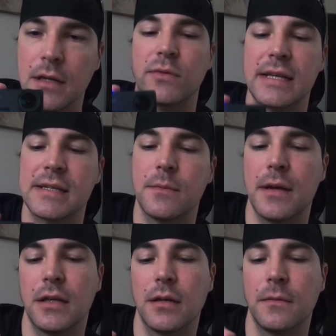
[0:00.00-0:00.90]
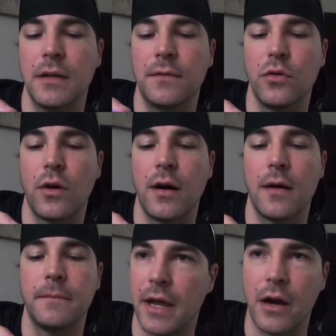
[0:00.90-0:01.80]
So it doesn't matter if you
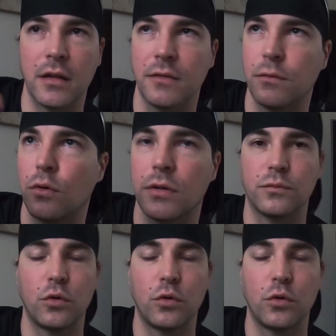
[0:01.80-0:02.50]
are around the world,